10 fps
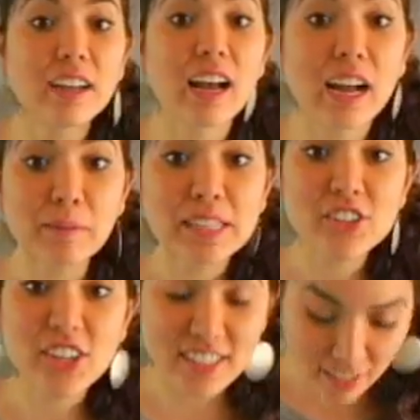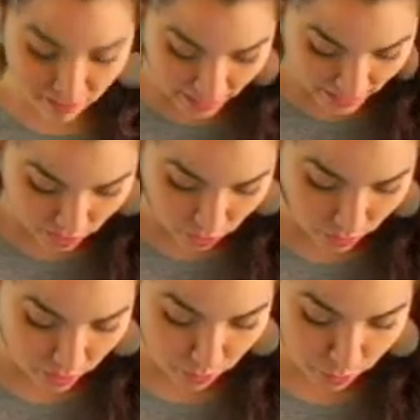Our mixture is now ready, so we're
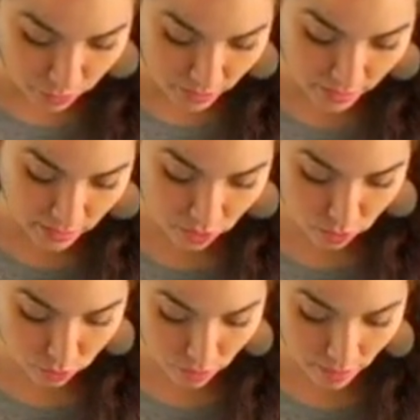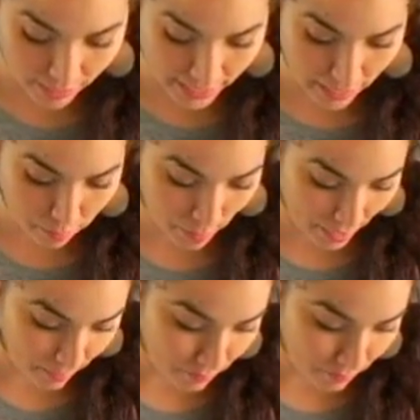going to put it into our cake pan.